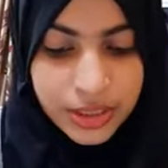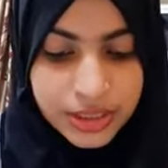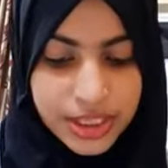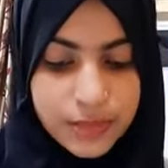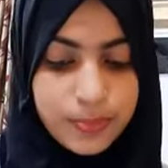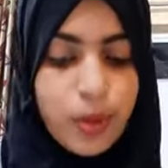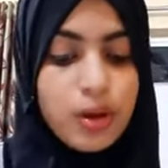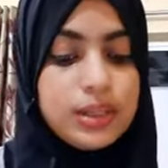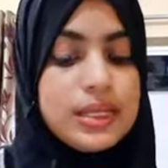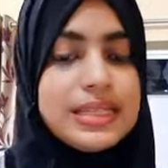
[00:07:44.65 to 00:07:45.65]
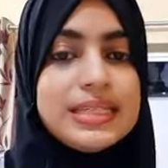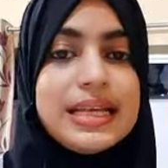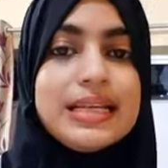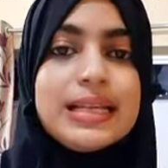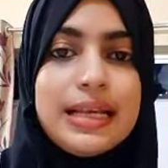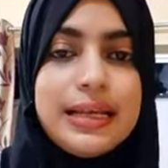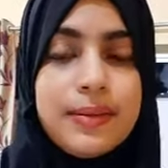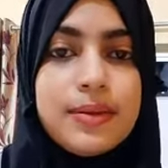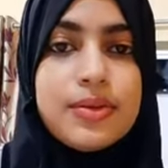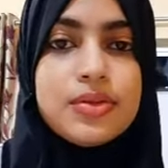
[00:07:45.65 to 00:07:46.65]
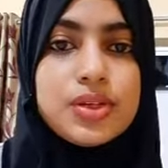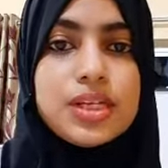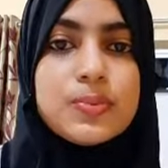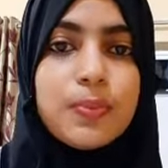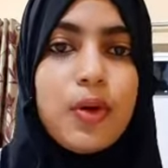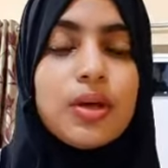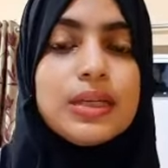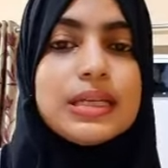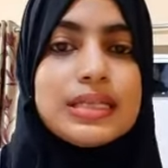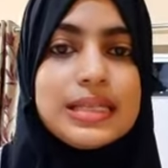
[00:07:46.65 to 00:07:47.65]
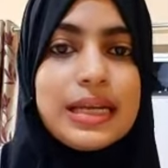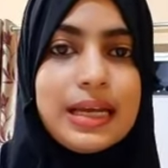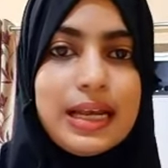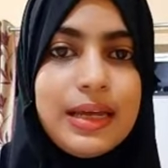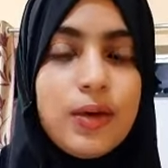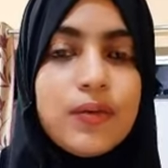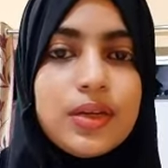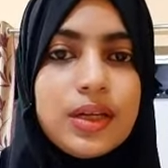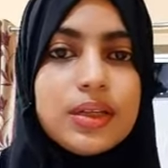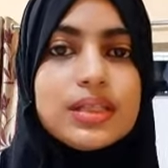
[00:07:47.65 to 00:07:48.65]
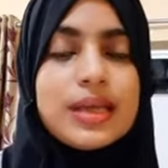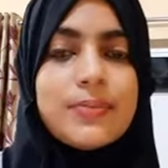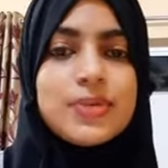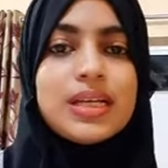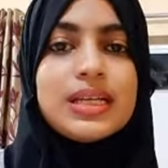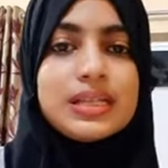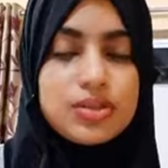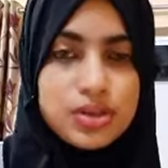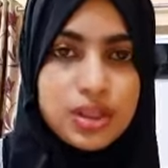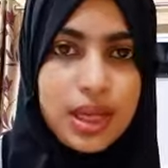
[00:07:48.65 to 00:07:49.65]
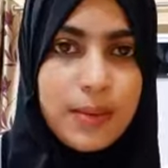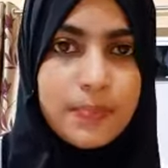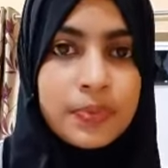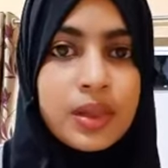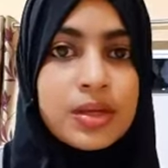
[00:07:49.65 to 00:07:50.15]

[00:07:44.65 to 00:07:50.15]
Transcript: She spoke distinctly. She spoke distinctly. Over here the subject is she.